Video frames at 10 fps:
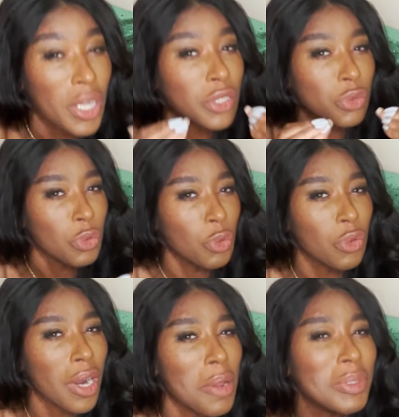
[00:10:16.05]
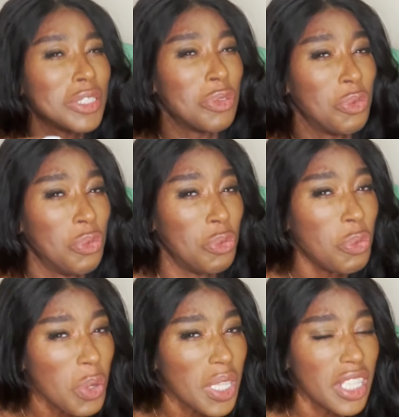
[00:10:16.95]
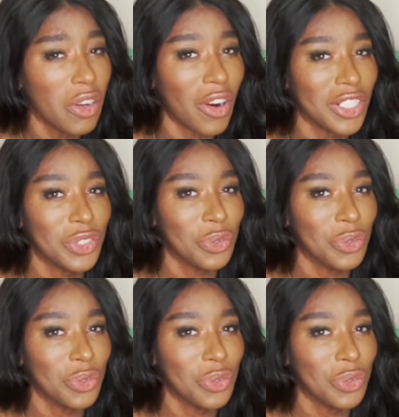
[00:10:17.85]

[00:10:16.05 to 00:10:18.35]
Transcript: why true crime is really hard to